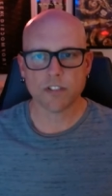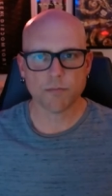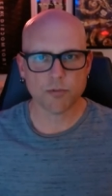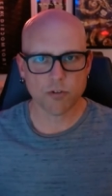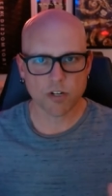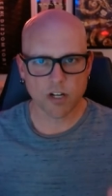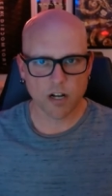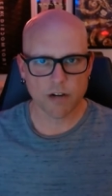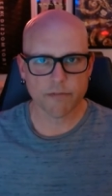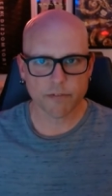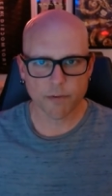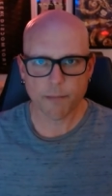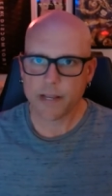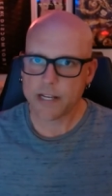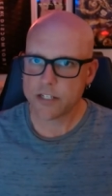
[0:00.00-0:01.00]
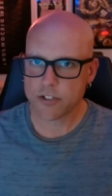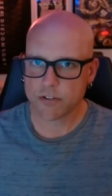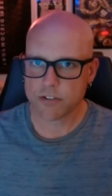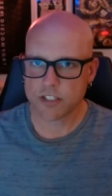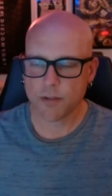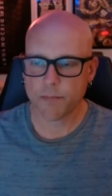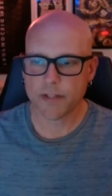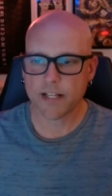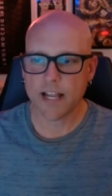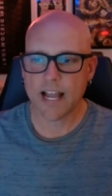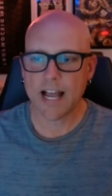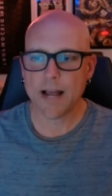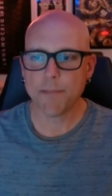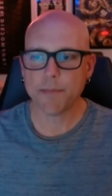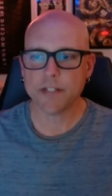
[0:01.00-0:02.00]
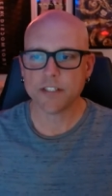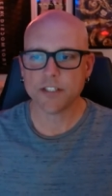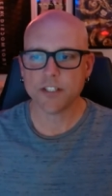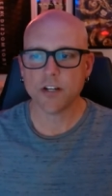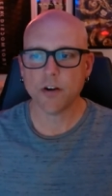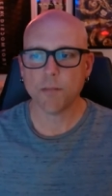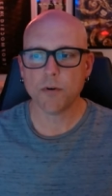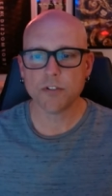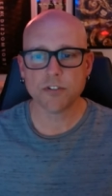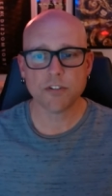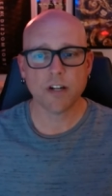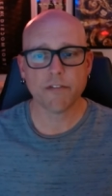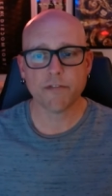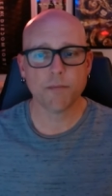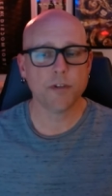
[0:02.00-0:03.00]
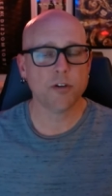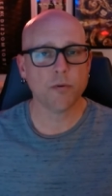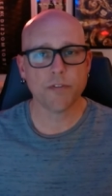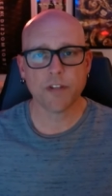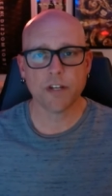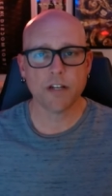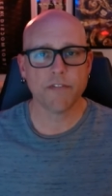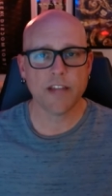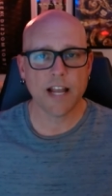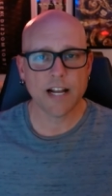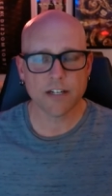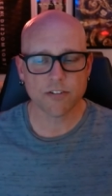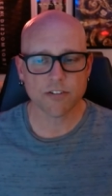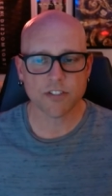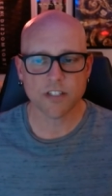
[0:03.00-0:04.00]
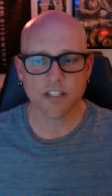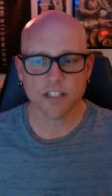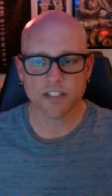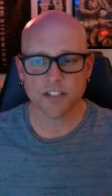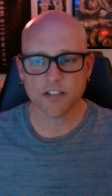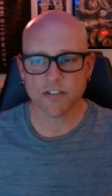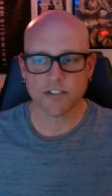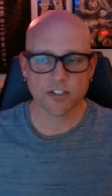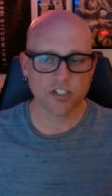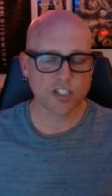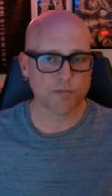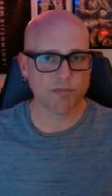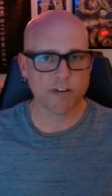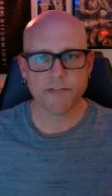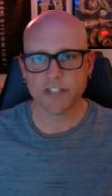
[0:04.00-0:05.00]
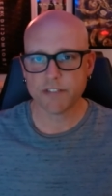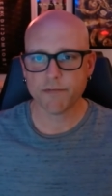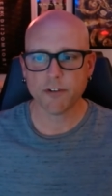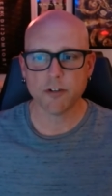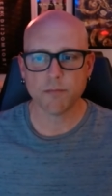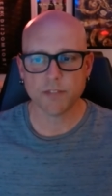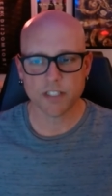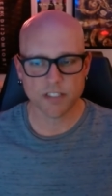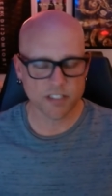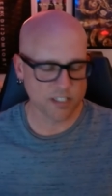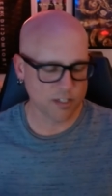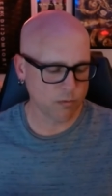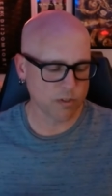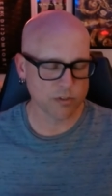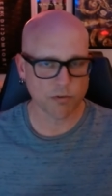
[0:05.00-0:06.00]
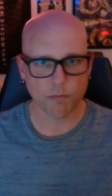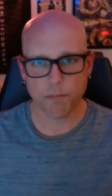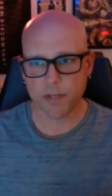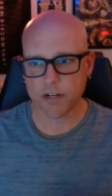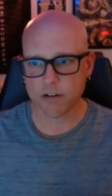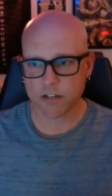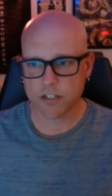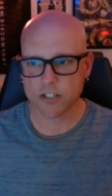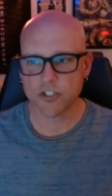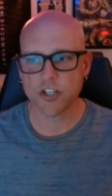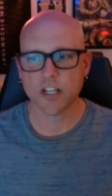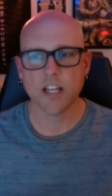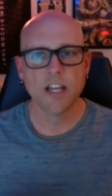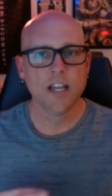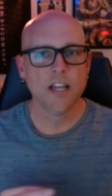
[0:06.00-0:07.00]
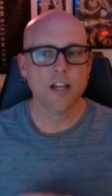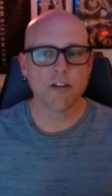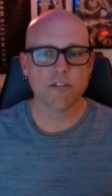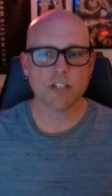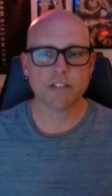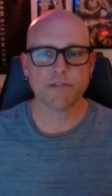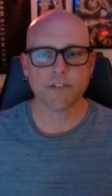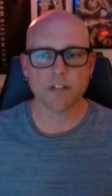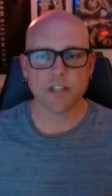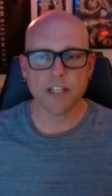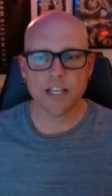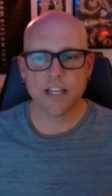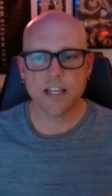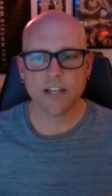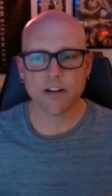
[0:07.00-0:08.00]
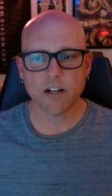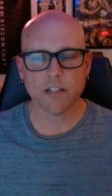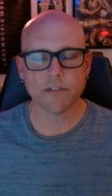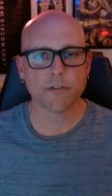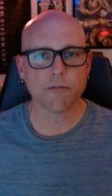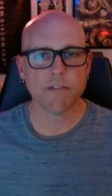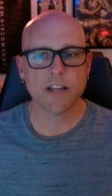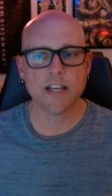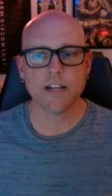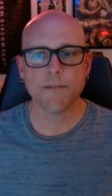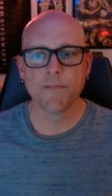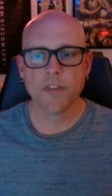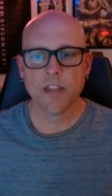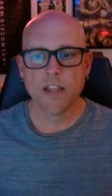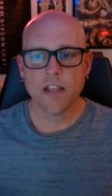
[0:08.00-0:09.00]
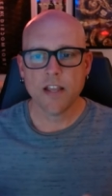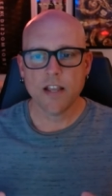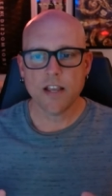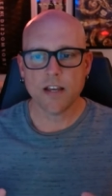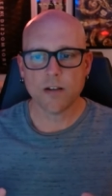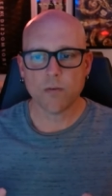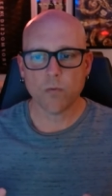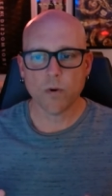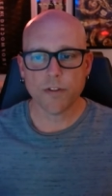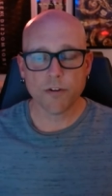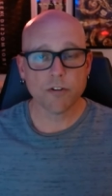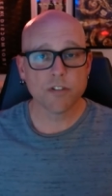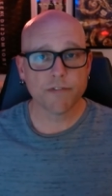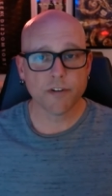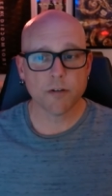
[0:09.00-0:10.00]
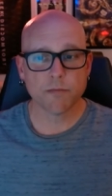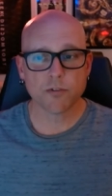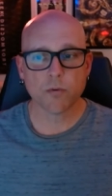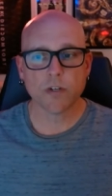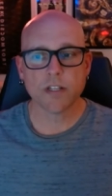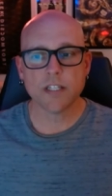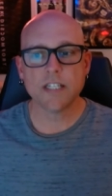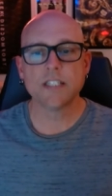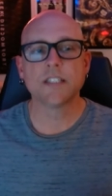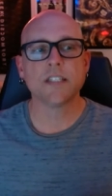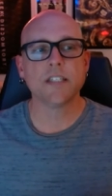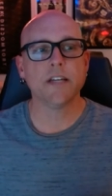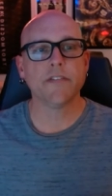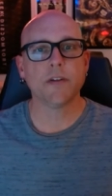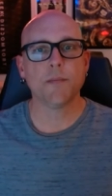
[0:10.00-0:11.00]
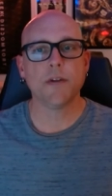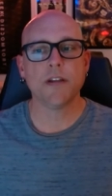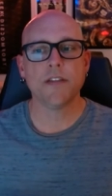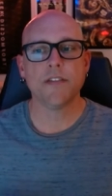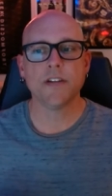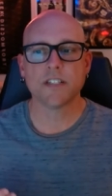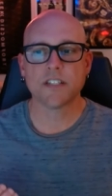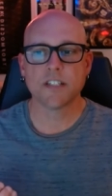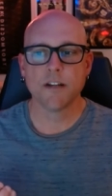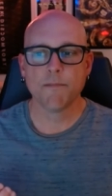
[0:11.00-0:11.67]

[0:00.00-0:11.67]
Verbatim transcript: sort of confirmation or something that happens. You know, I'm also not familiar with any of the actors in this, you know, such as previous films. I'd seen ones of Peter Cushing, Christopher Lee, and Oliver Reed. And where those films were at least giving me this